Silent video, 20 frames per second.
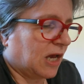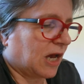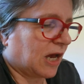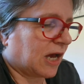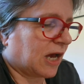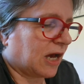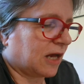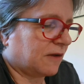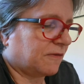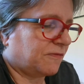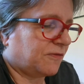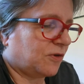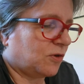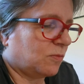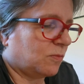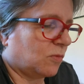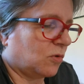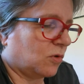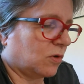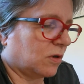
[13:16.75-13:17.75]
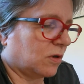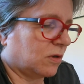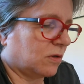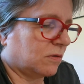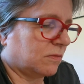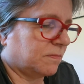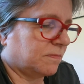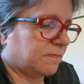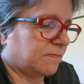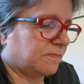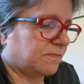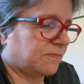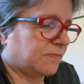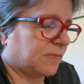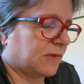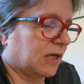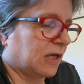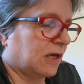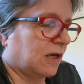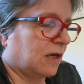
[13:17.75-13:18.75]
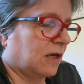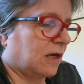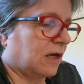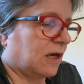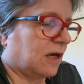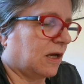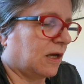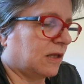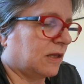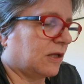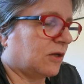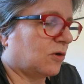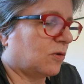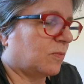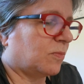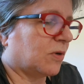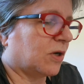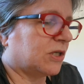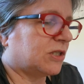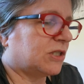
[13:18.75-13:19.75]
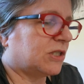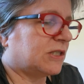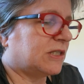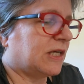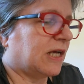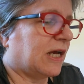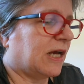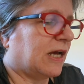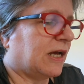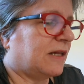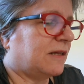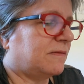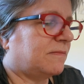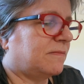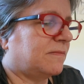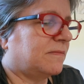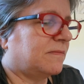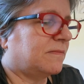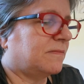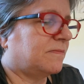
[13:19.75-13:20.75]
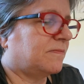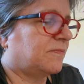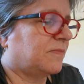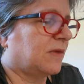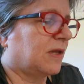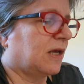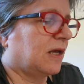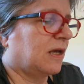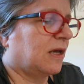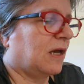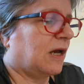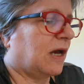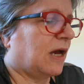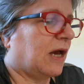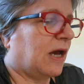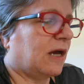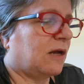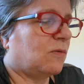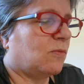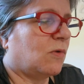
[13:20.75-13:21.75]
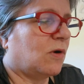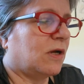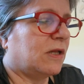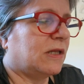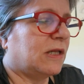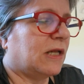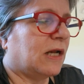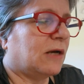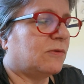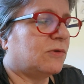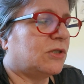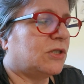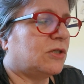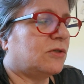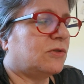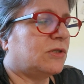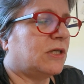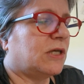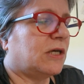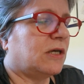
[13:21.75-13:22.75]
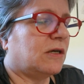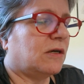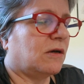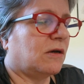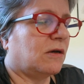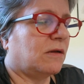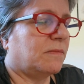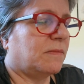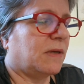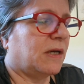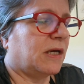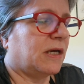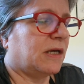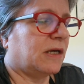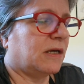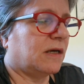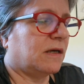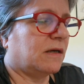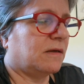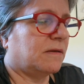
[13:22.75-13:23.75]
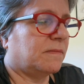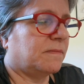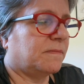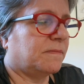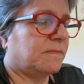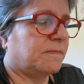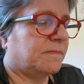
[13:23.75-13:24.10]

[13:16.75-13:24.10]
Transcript: I got a few more uh, little brushes. I had I had one that I was using on my uh,